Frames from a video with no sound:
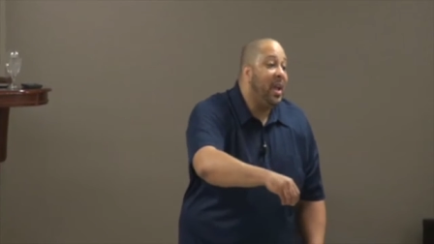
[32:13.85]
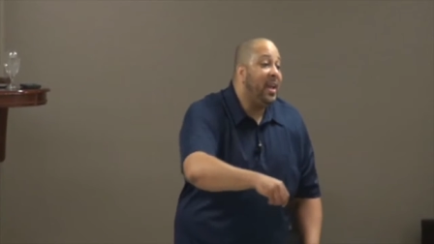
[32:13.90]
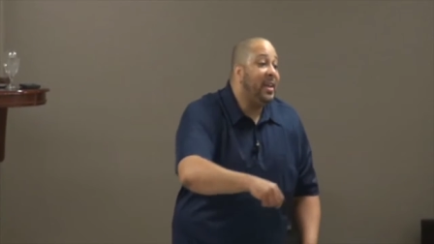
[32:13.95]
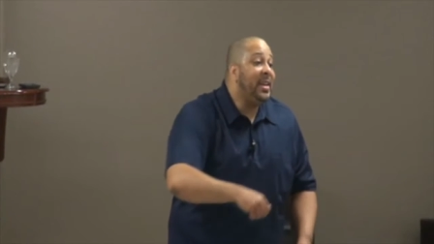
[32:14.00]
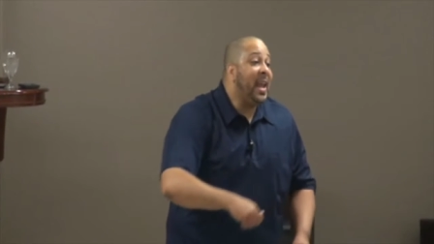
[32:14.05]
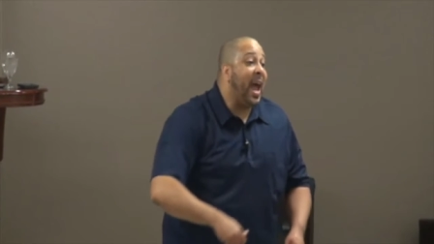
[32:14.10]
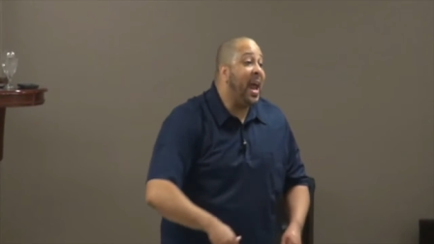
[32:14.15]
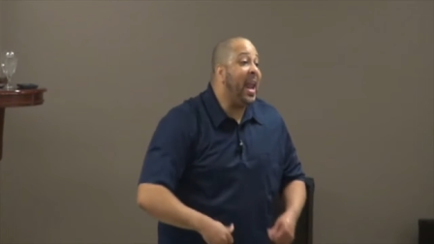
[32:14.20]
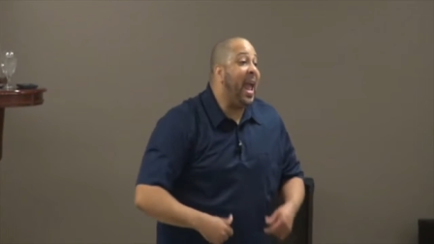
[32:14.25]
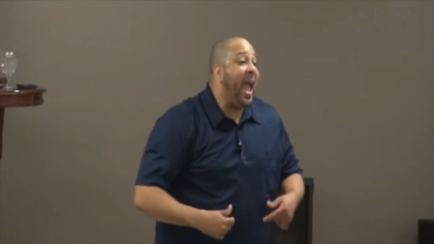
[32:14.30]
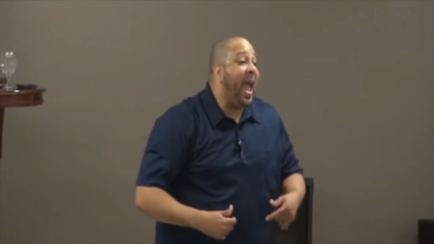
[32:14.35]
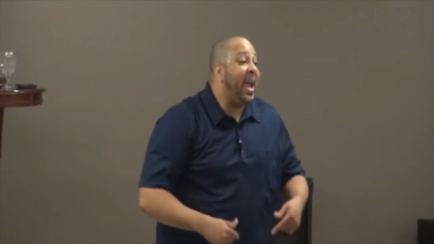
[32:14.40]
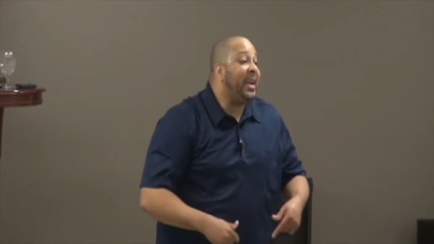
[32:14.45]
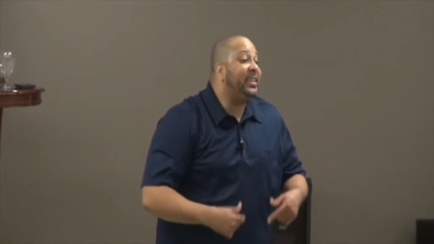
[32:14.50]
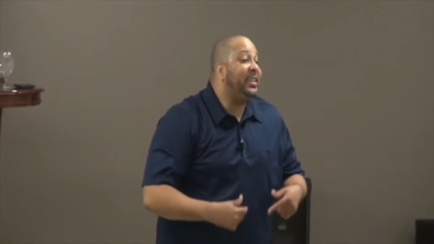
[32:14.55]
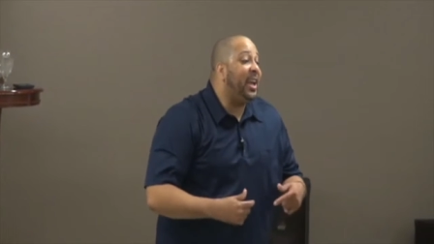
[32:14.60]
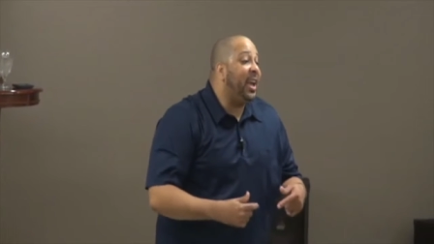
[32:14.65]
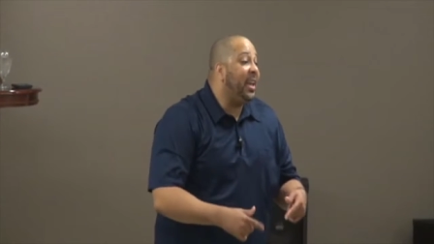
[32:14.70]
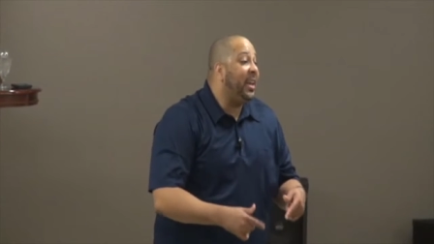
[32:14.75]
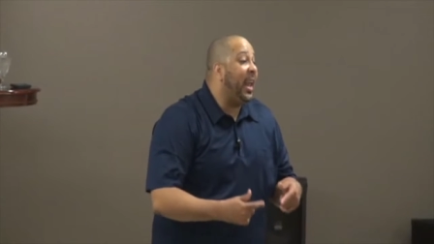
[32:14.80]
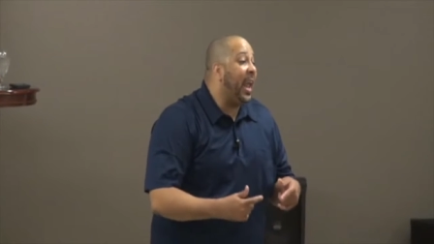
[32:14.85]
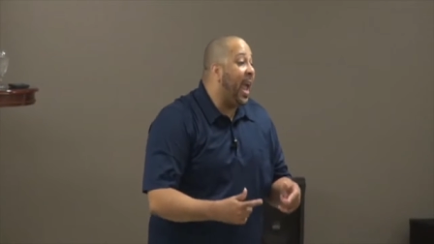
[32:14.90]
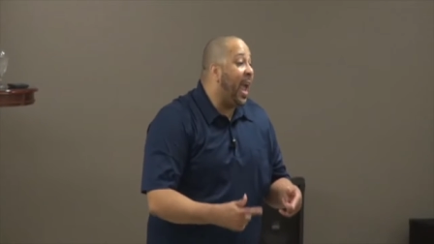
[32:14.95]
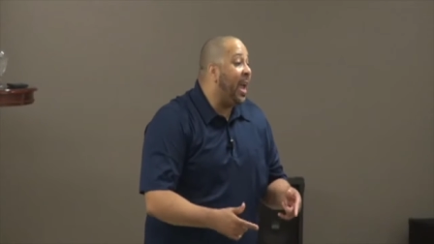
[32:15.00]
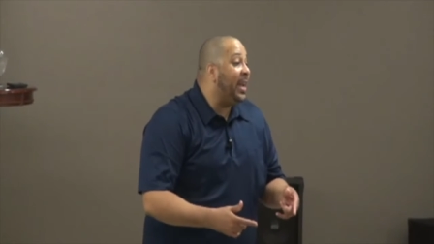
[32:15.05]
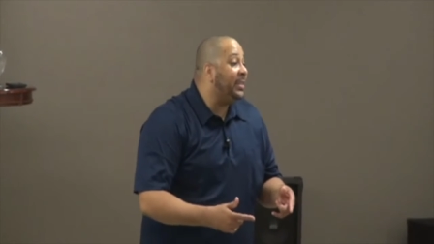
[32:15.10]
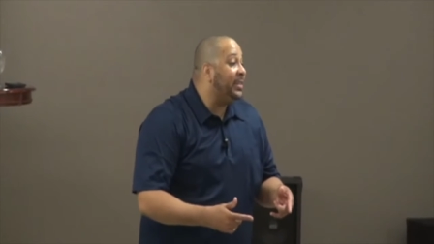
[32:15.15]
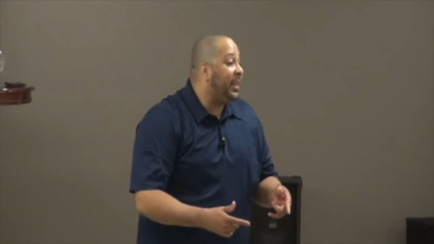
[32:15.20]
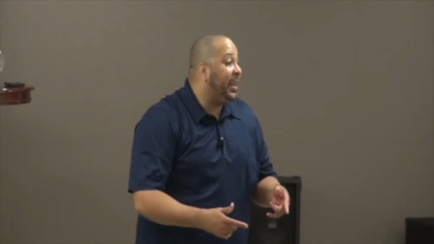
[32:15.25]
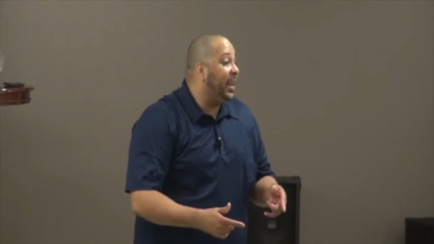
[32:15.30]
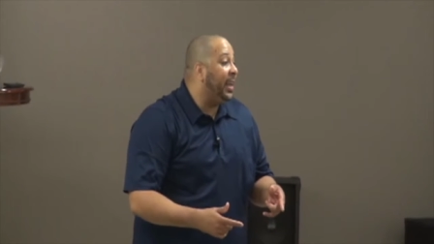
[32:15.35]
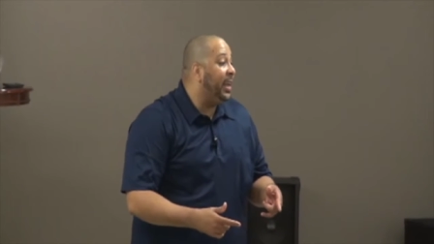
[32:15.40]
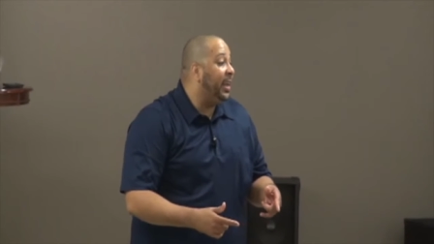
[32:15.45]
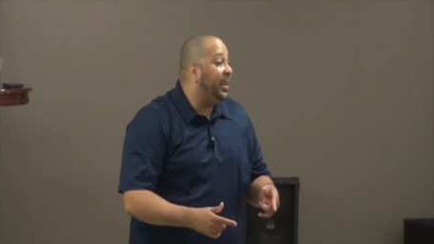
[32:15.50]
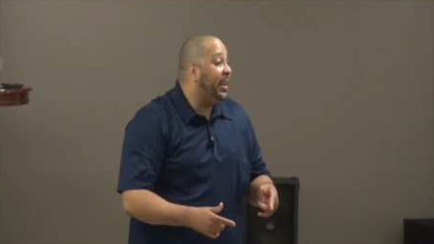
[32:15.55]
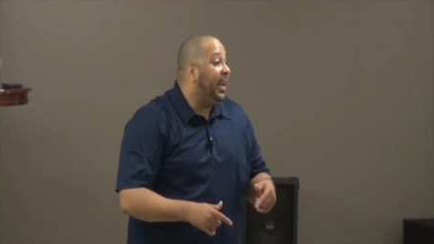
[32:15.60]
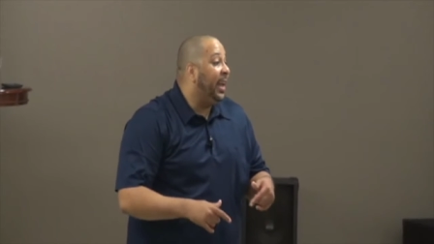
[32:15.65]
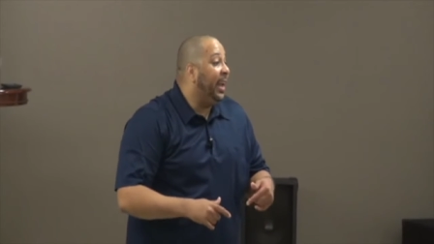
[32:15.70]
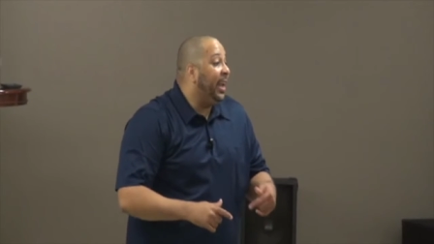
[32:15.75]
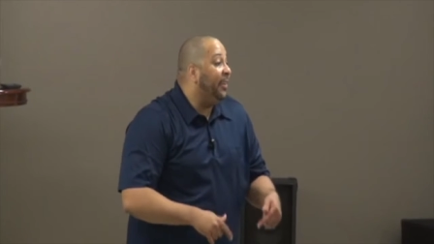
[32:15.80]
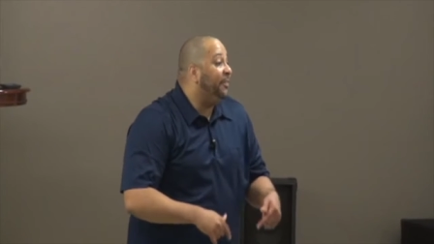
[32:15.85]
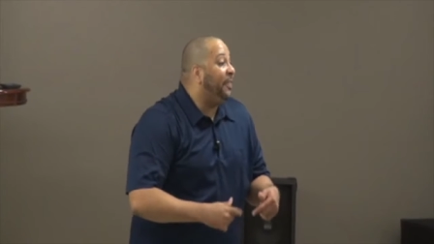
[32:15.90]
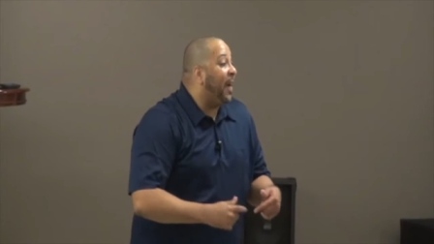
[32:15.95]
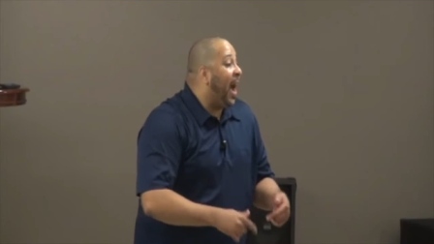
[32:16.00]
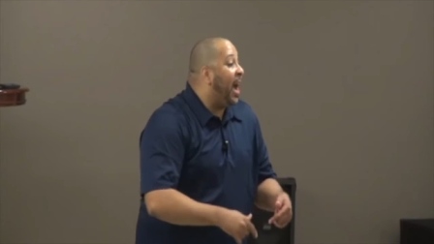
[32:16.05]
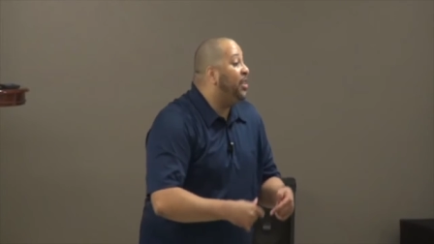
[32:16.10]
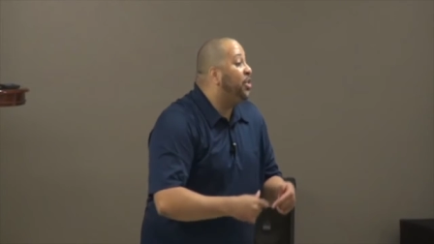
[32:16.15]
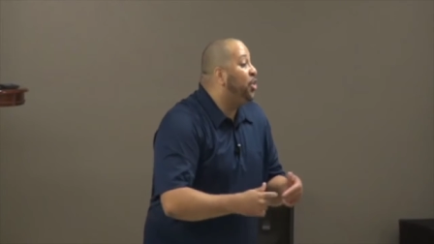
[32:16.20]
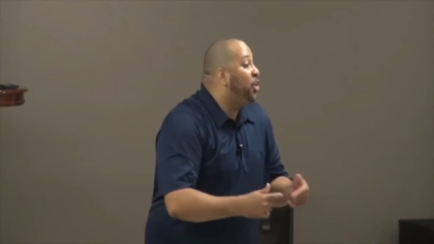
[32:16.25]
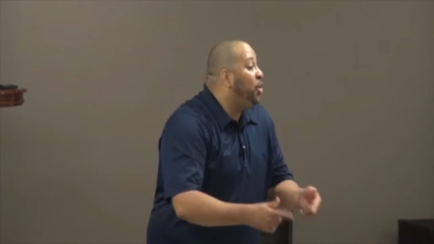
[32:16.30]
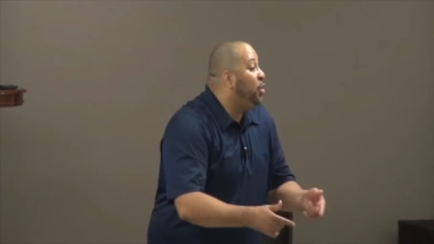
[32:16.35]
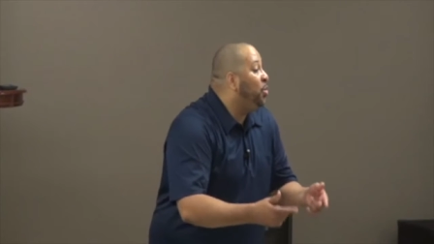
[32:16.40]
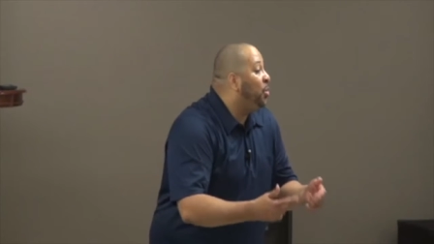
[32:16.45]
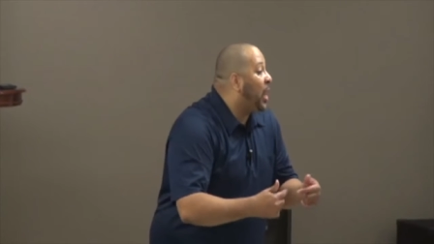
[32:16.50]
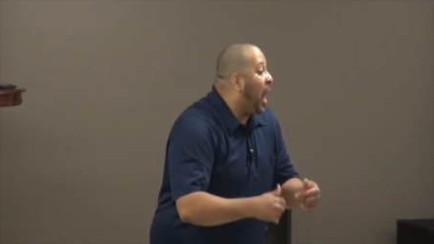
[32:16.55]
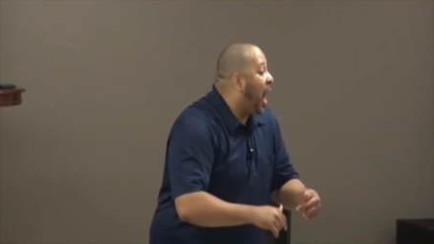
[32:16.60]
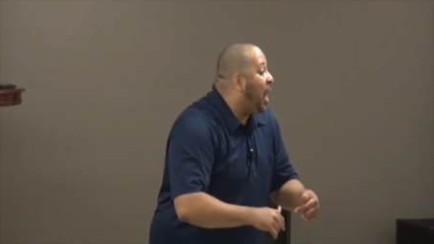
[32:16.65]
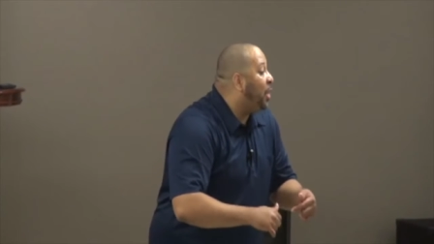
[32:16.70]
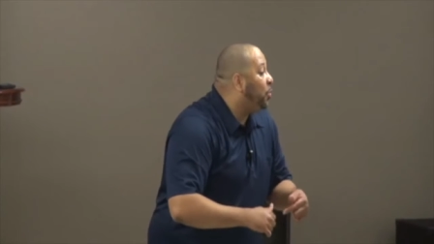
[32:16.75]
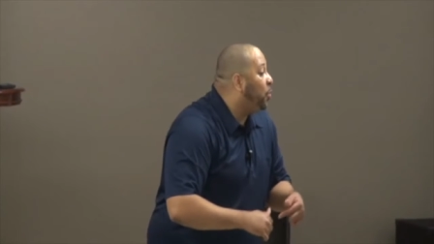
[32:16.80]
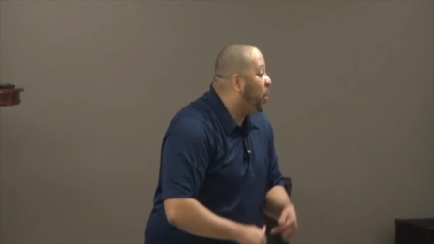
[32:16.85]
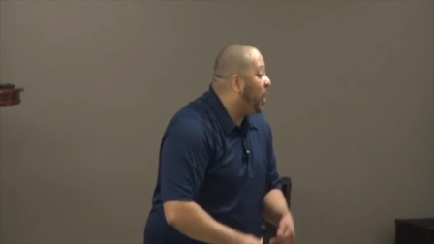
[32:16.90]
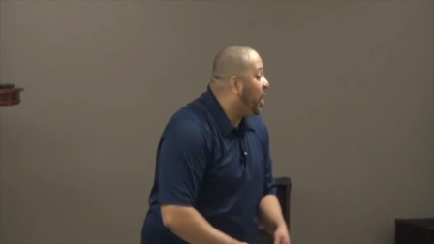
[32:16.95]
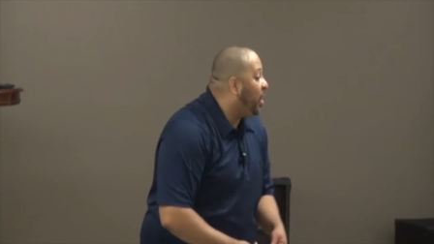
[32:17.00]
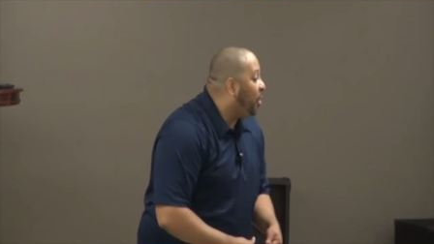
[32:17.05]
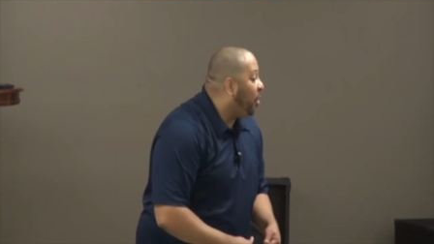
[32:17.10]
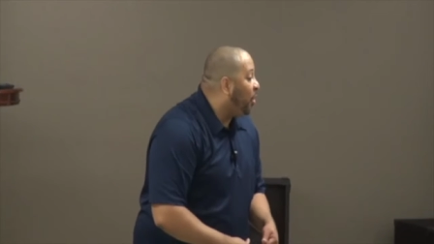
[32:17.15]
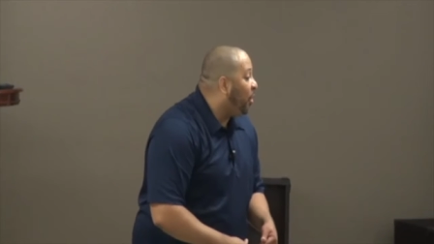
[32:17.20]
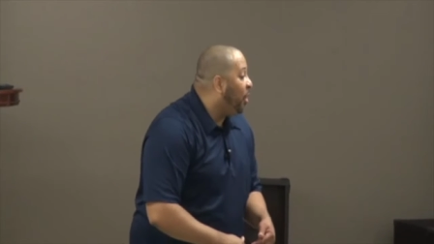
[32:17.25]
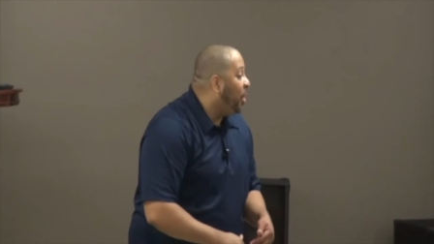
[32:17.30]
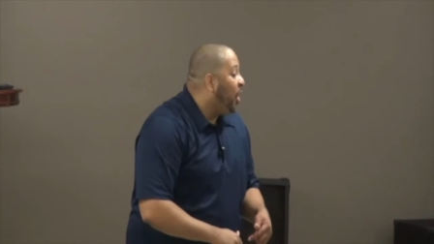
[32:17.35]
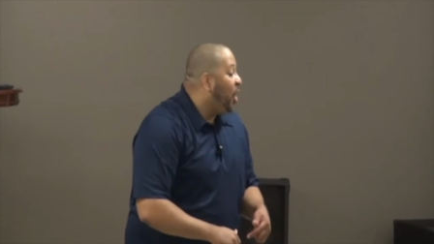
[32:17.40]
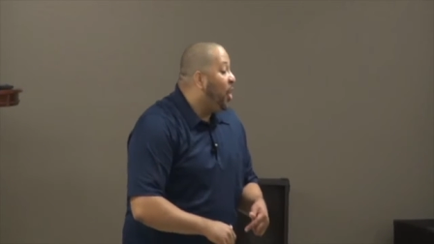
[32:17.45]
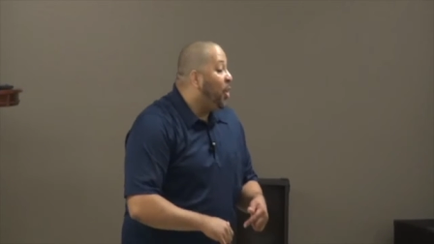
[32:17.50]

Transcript: Not acting as in, if I do, God will.